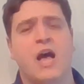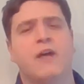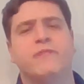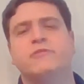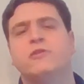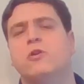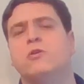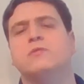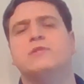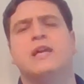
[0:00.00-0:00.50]
have
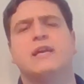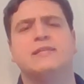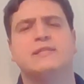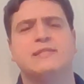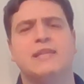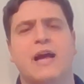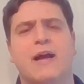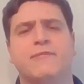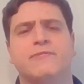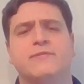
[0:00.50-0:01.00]
told their
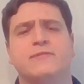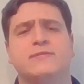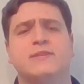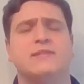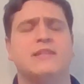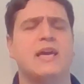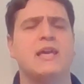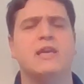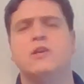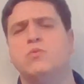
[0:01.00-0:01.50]
staff
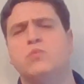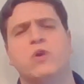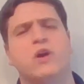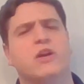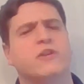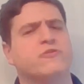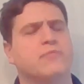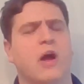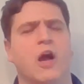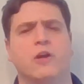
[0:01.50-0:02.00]
that they can
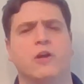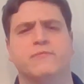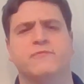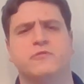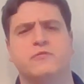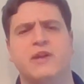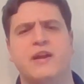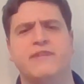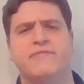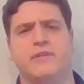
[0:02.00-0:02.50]
work from home
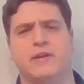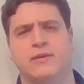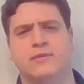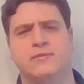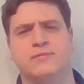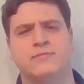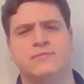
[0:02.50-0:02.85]
forever.